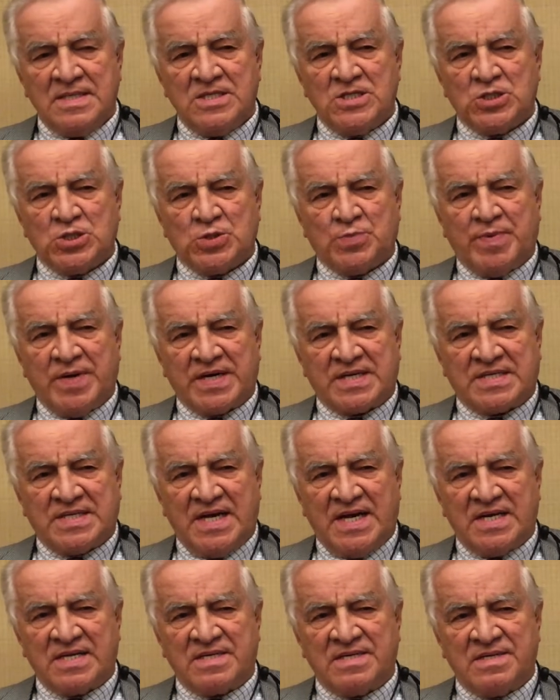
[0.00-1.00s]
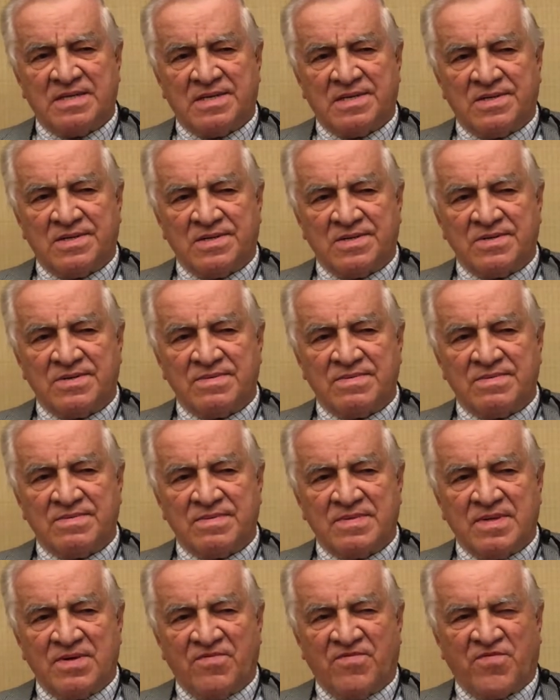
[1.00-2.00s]
spectacular
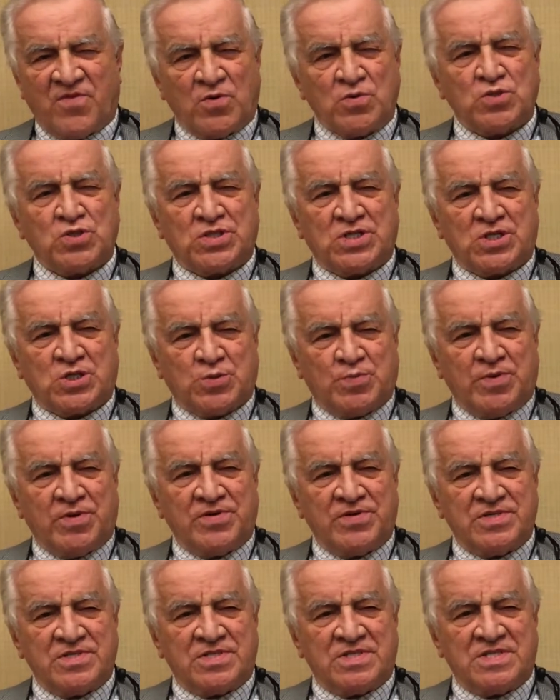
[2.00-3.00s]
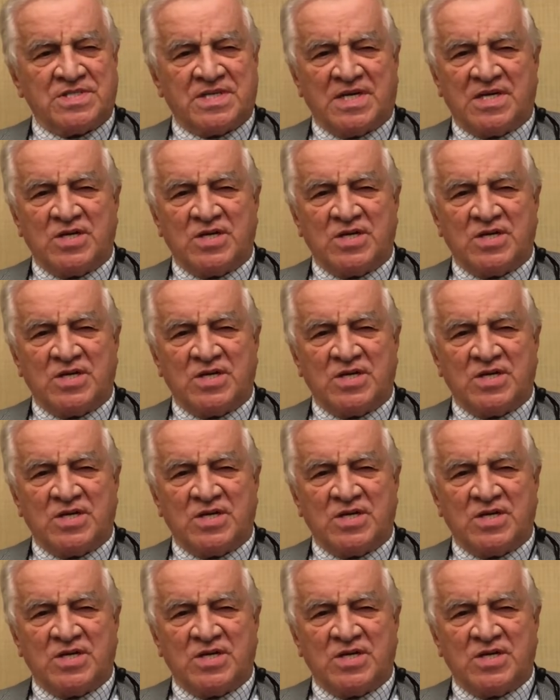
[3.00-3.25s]
first experiences